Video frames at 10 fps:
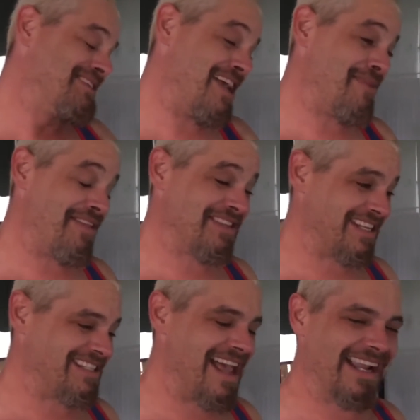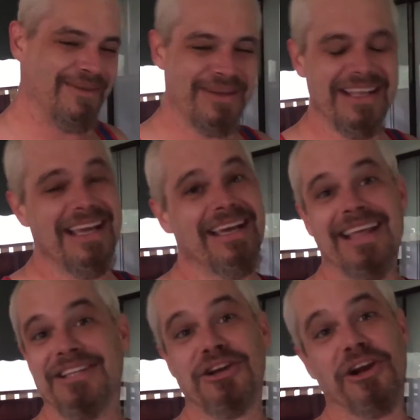tell you about this in a second, but
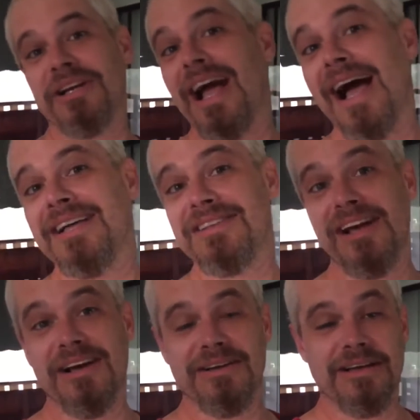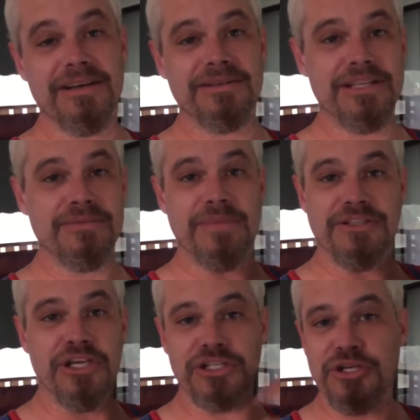they turned guys,
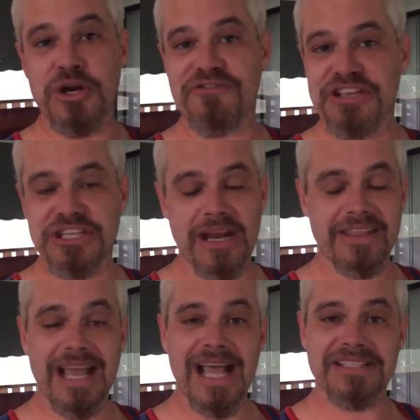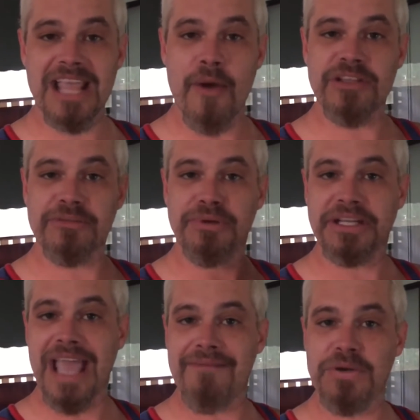they took tuna fish out of the guy's sandwich and
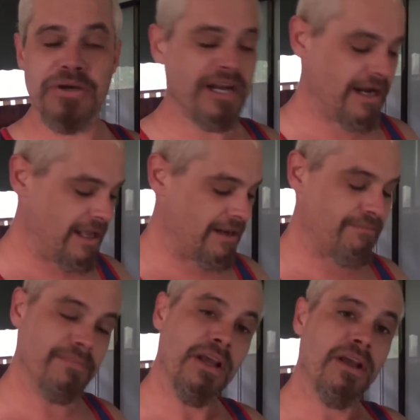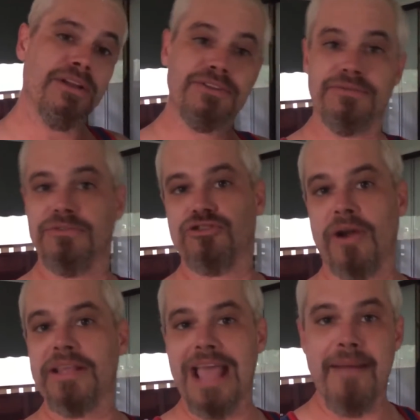put cat food in it and
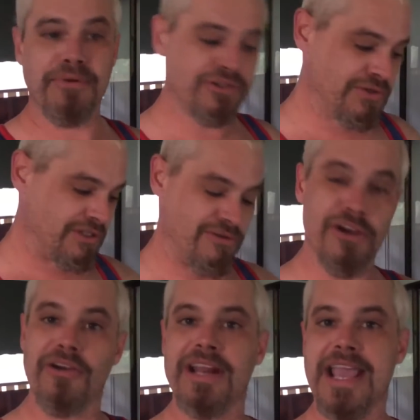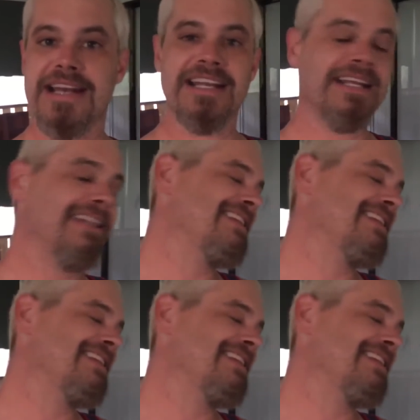drank the apple juice and urinated in